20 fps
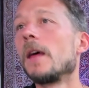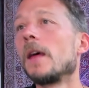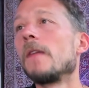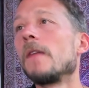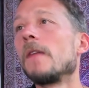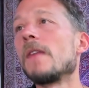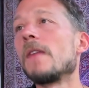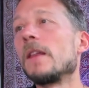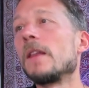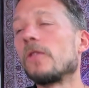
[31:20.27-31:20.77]

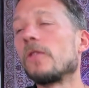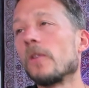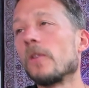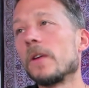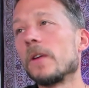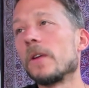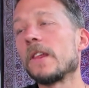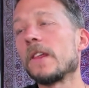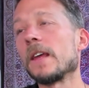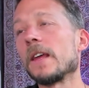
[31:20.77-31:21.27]
Then in
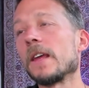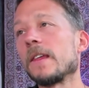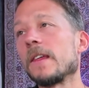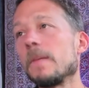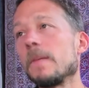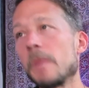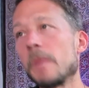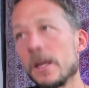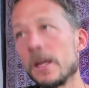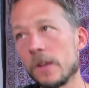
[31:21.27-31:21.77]
36, he
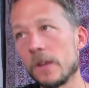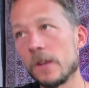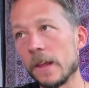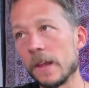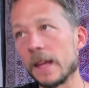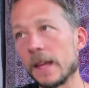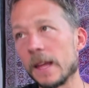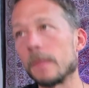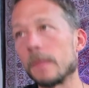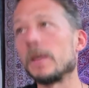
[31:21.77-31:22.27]
pinches
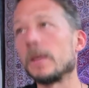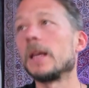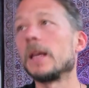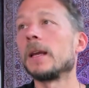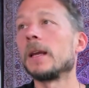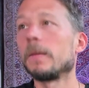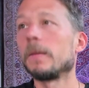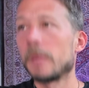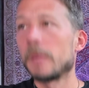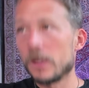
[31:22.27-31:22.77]
at the
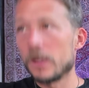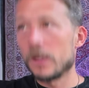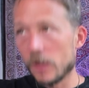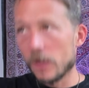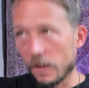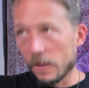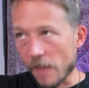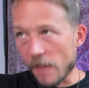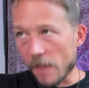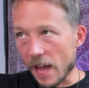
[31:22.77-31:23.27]
beginning,
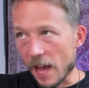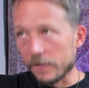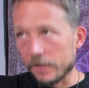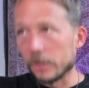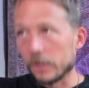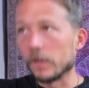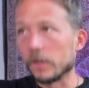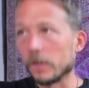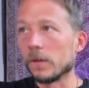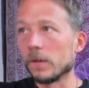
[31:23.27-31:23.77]
pinches 5
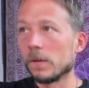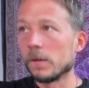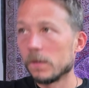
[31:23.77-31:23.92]
and 2.